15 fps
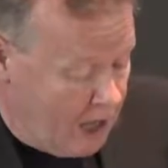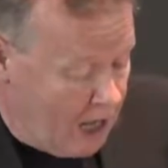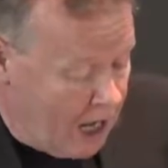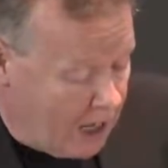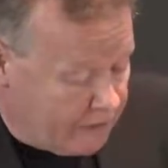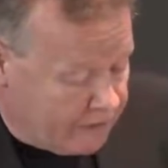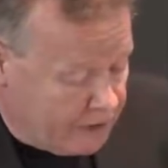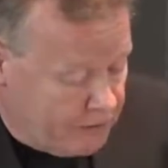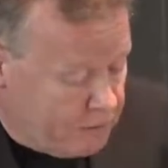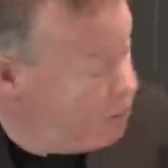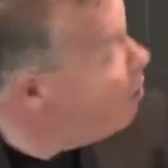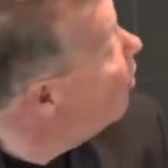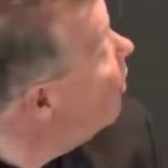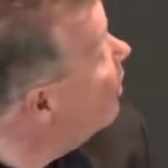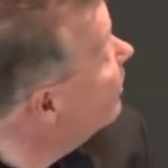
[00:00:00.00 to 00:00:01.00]
After
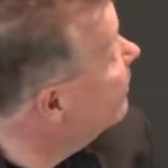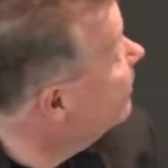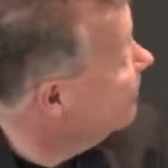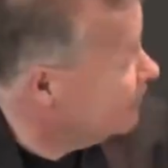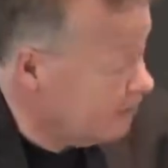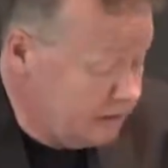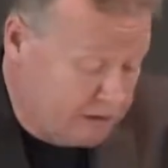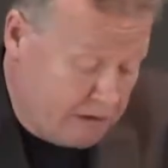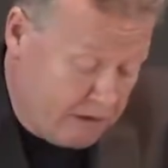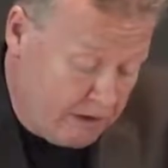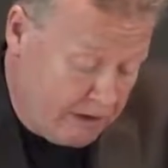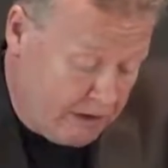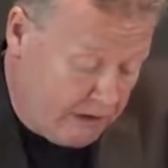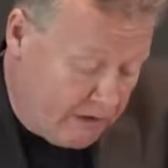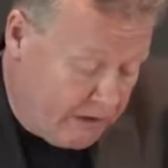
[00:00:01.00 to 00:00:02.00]
importing
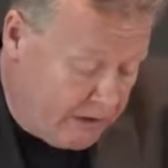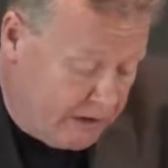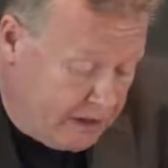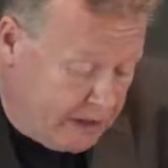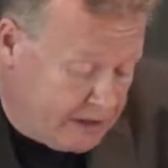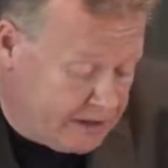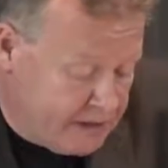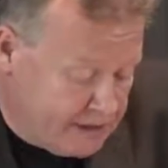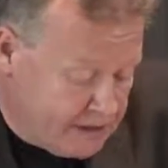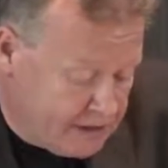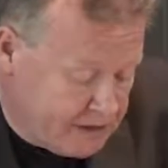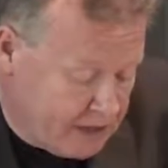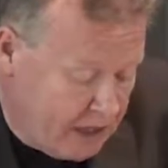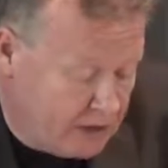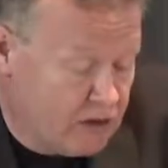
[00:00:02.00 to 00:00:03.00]
this
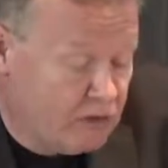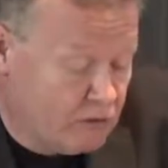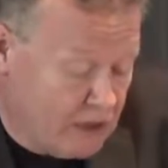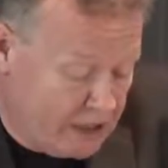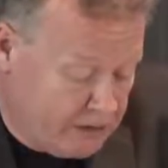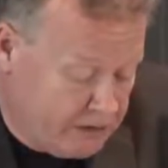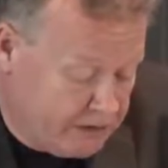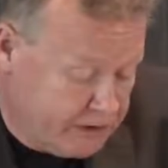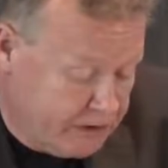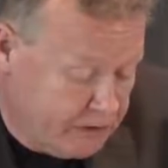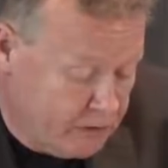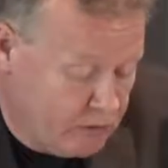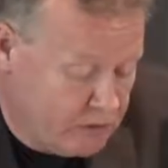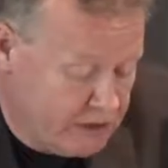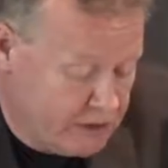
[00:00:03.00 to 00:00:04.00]
external record
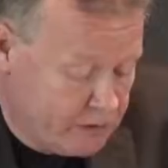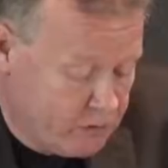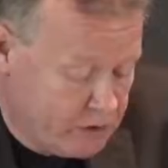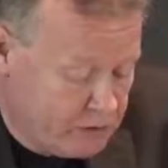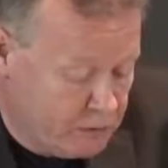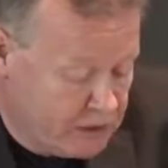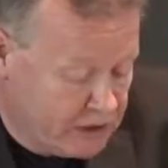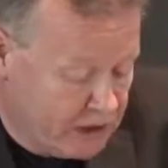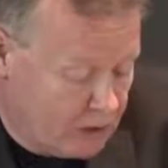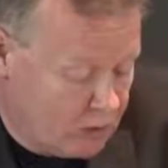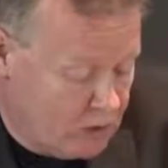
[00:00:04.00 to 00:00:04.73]
into RISM with Musicat,